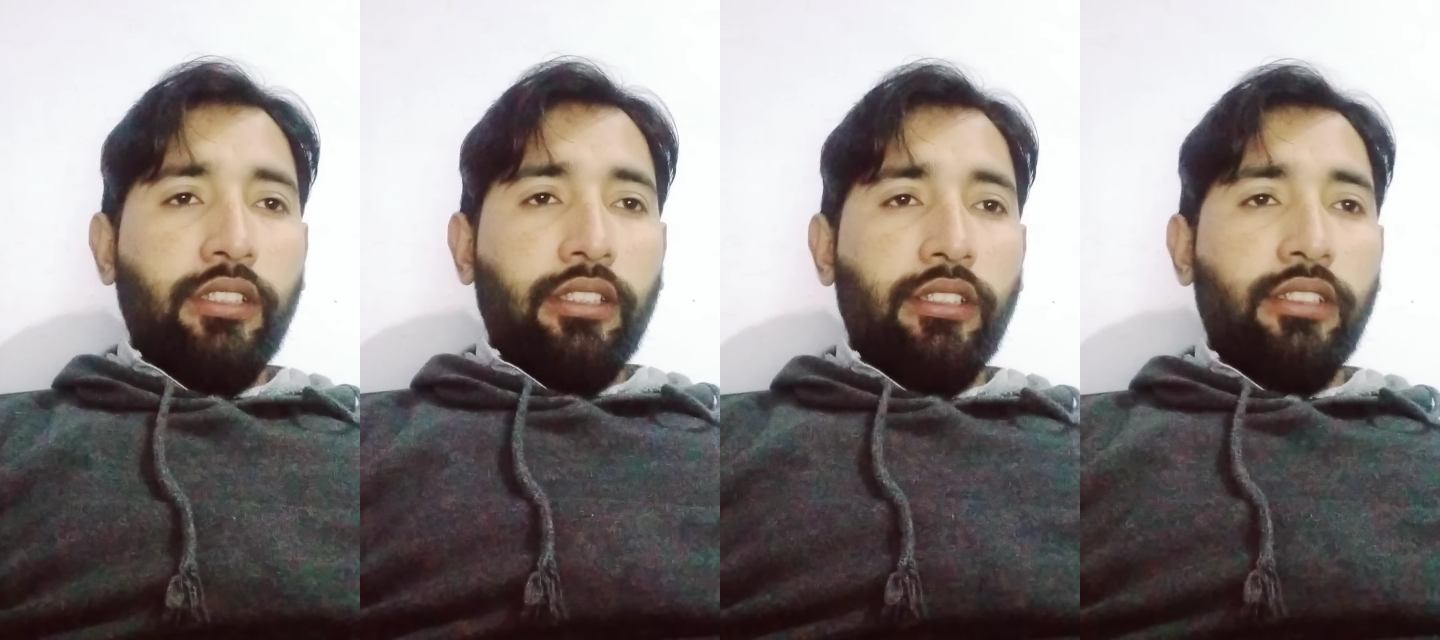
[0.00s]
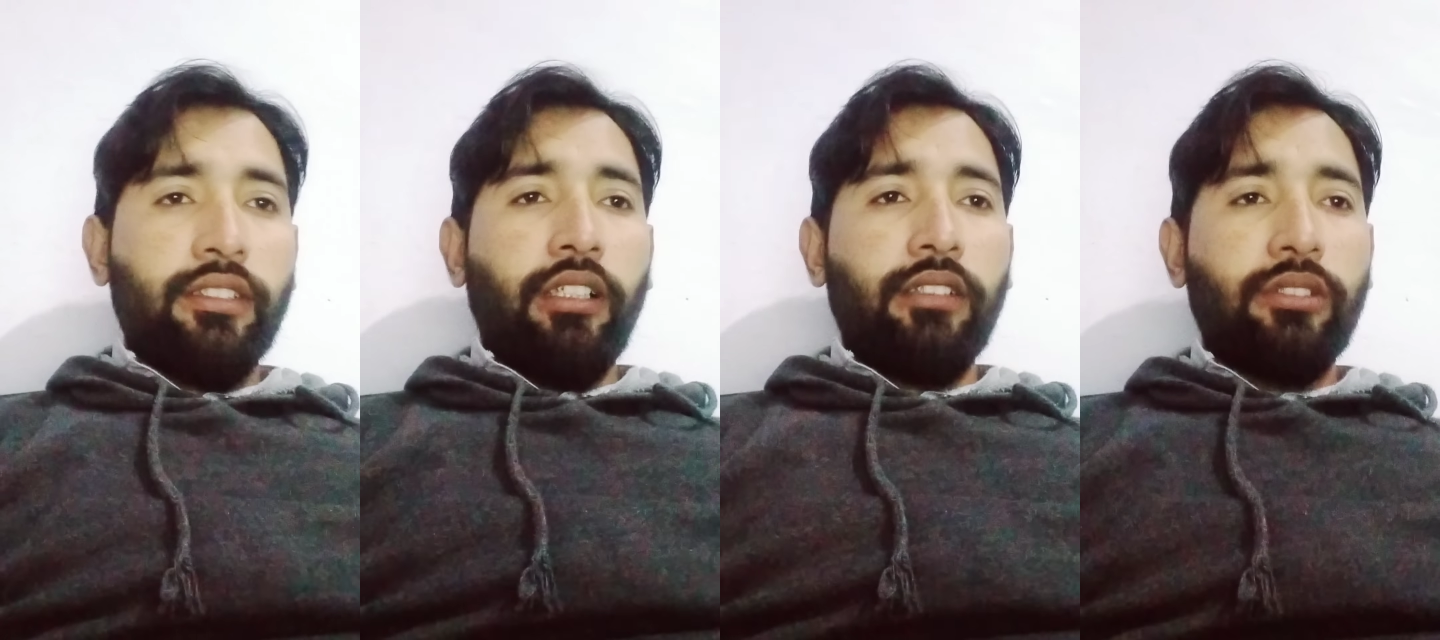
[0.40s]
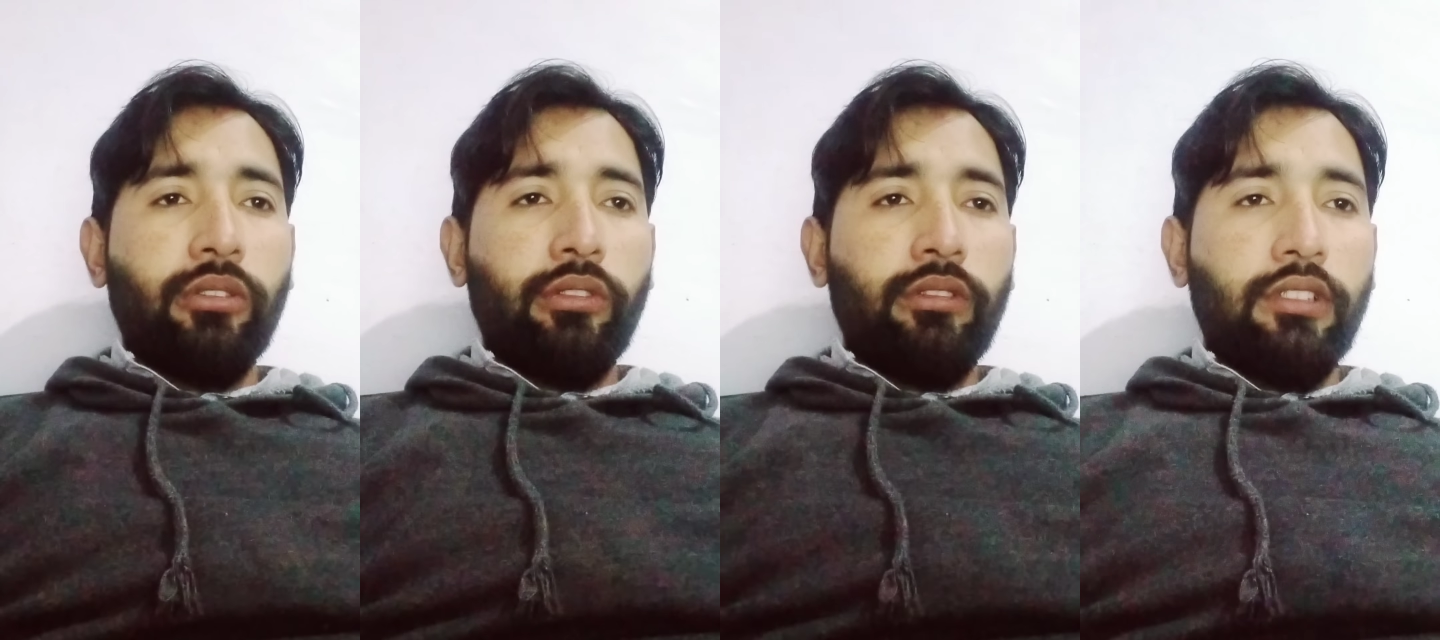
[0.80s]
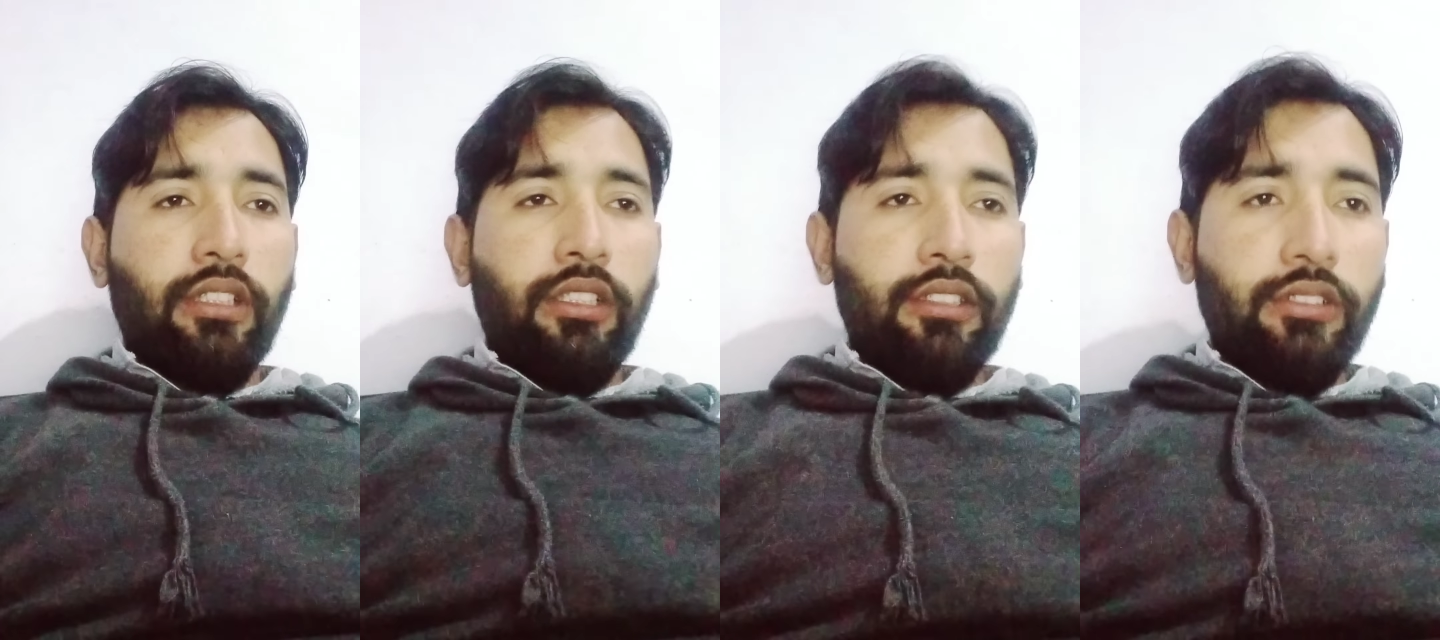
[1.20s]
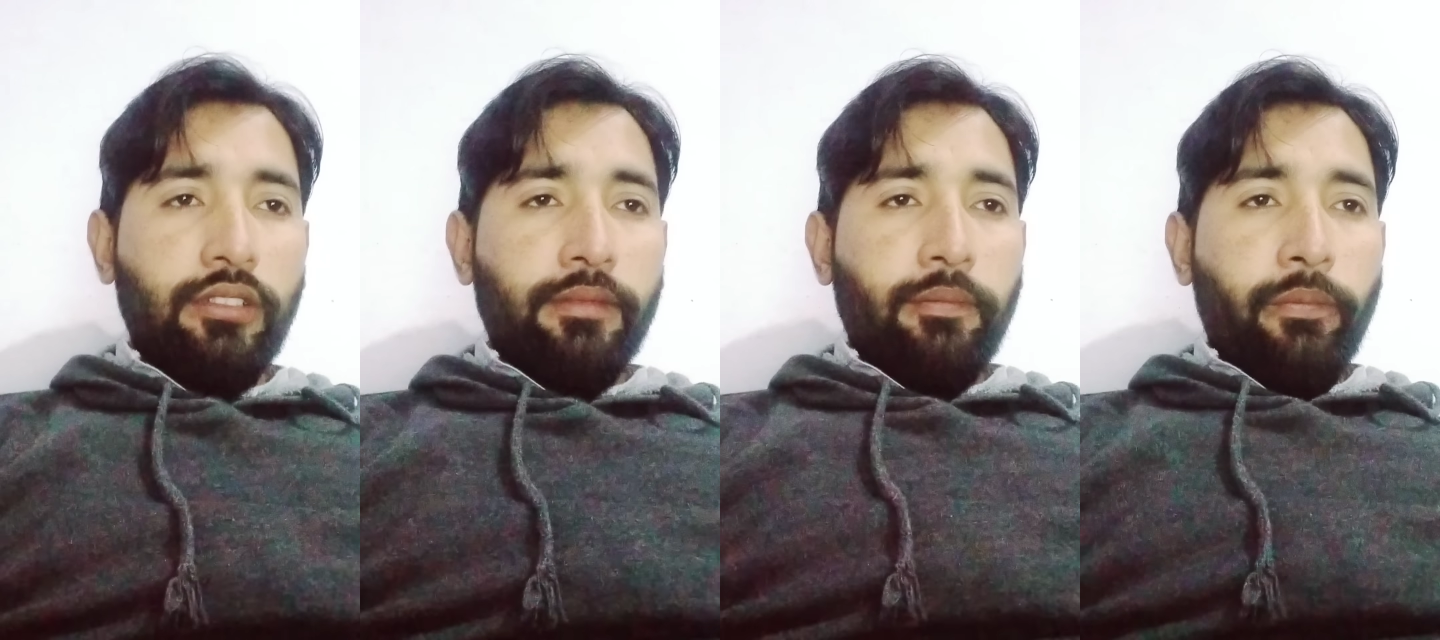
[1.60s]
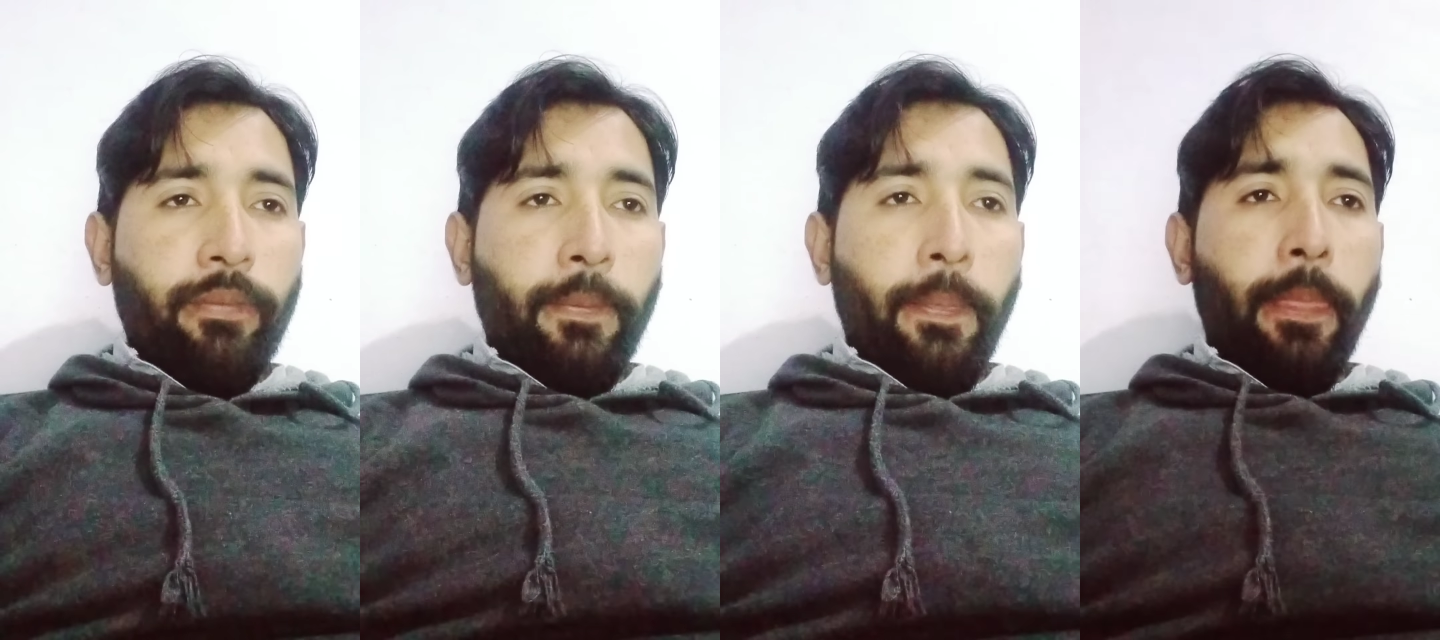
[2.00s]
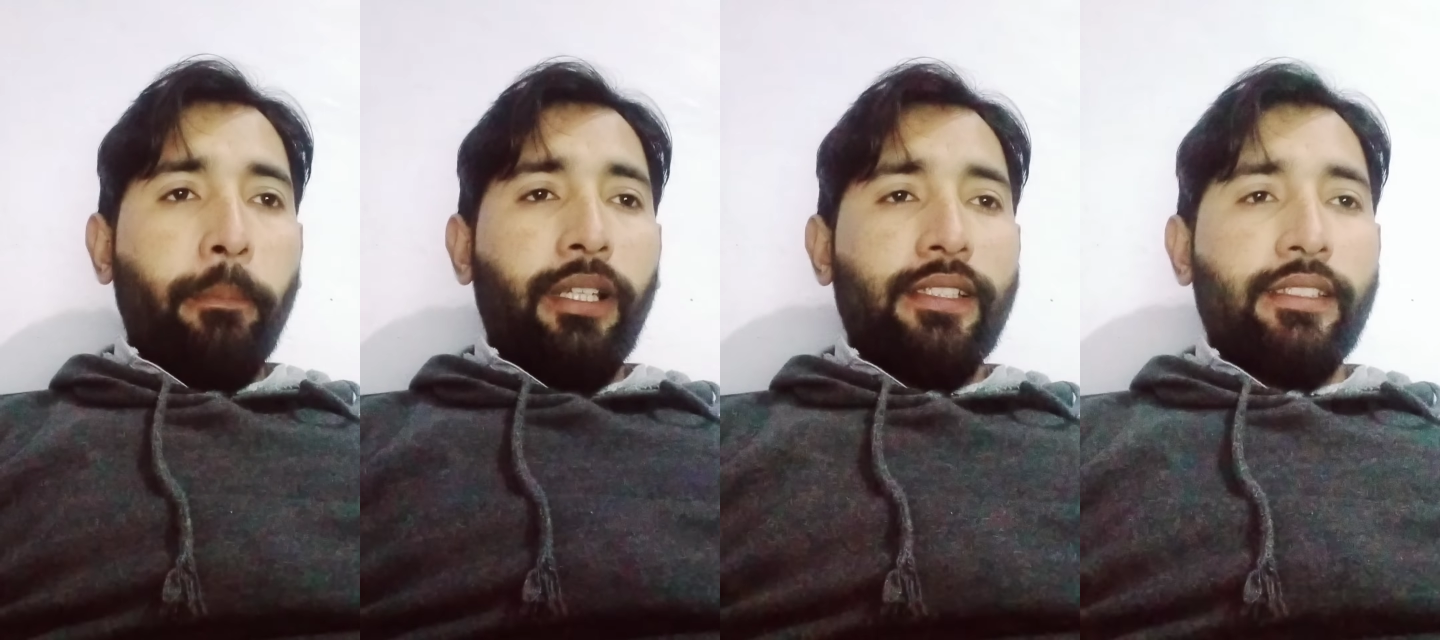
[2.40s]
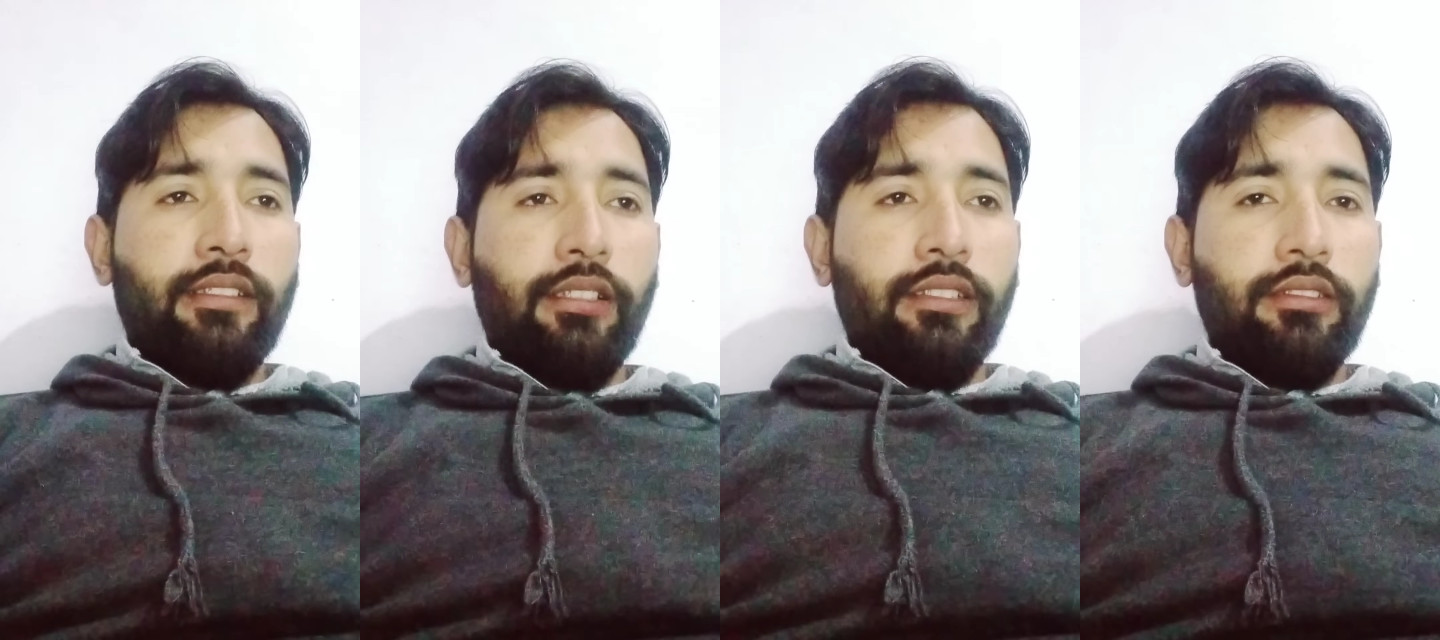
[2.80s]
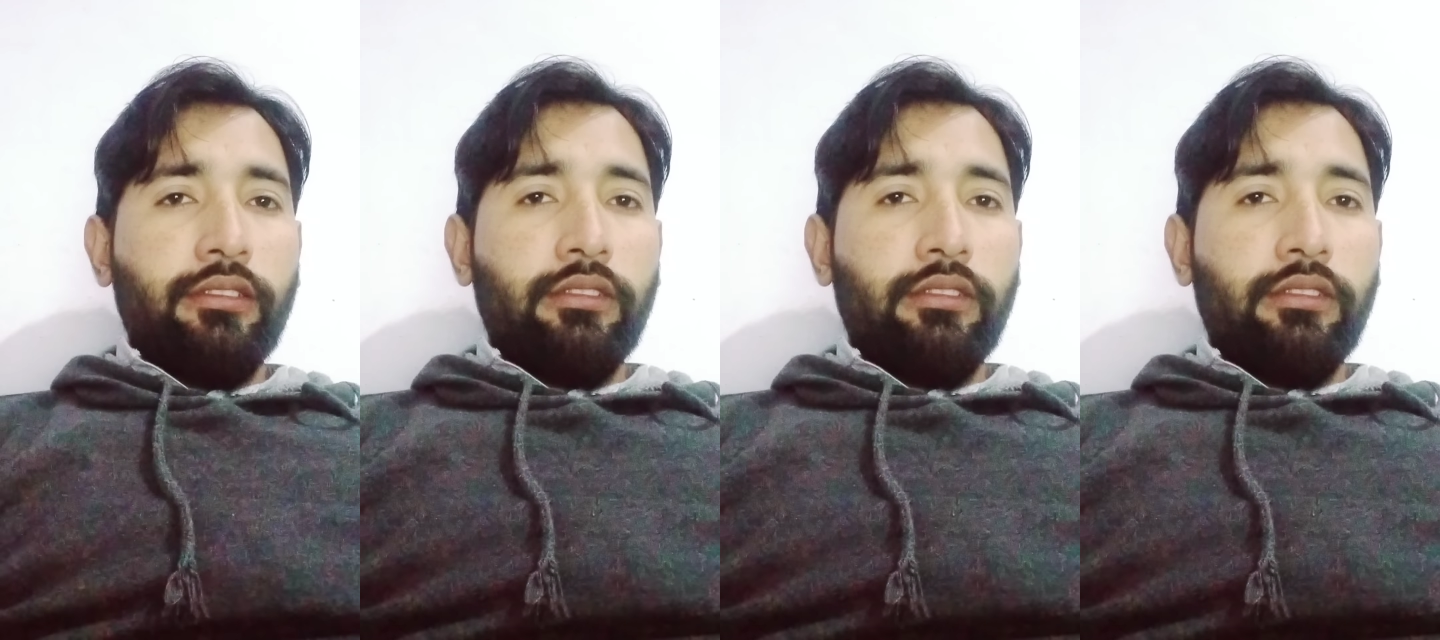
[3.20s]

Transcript: This is also called plus strand